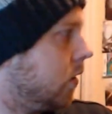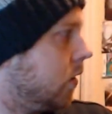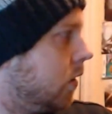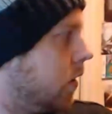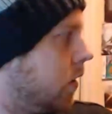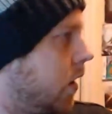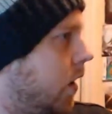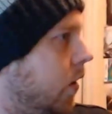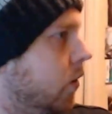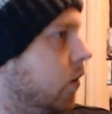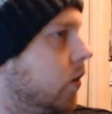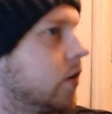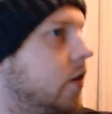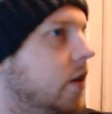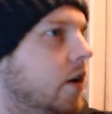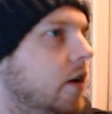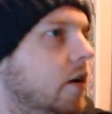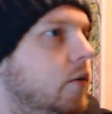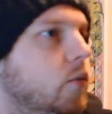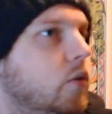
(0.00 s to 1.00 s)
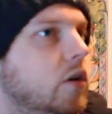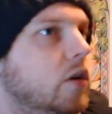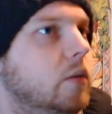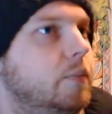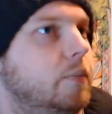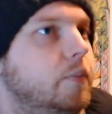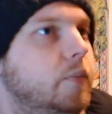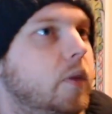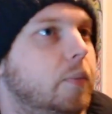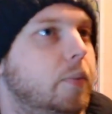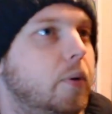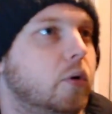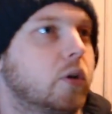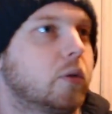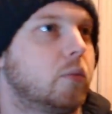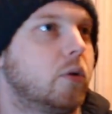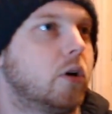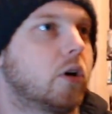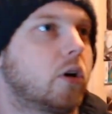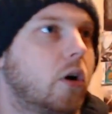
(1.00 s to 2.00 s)
I looked at one of the, the
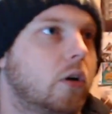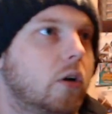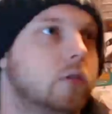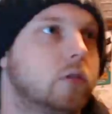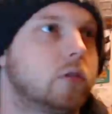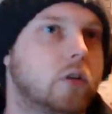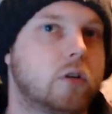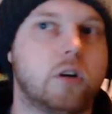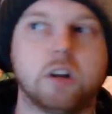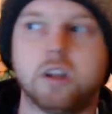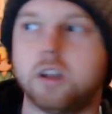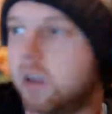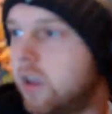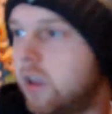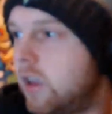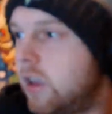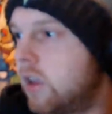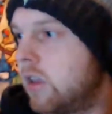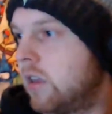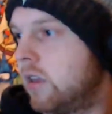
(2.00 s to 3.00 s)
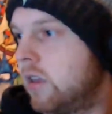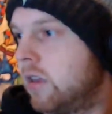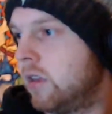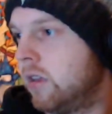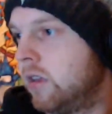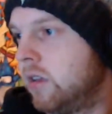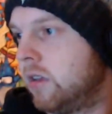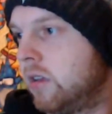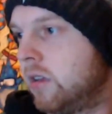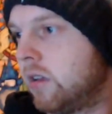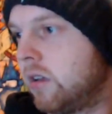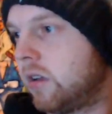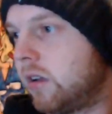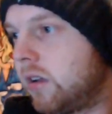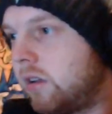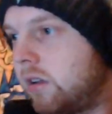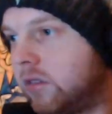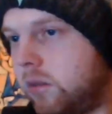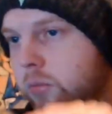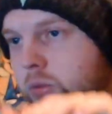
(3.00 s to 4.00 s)
Pokemon cards already.
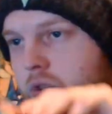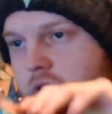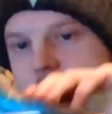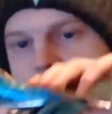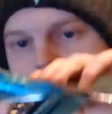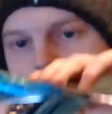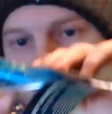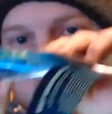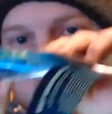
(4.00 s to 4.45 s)
Some shit.